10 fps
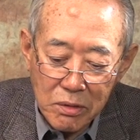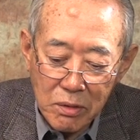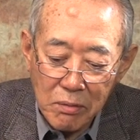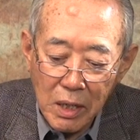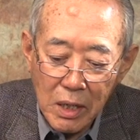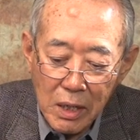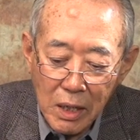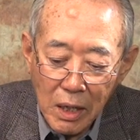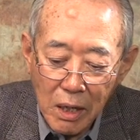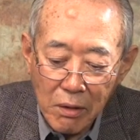of
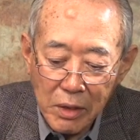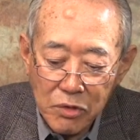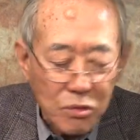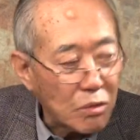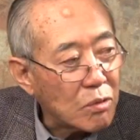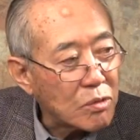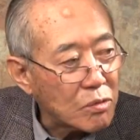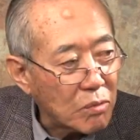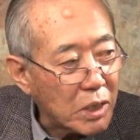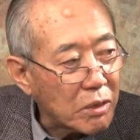RS2s
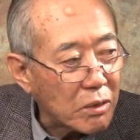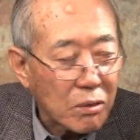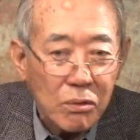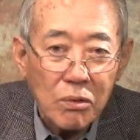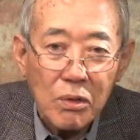with you,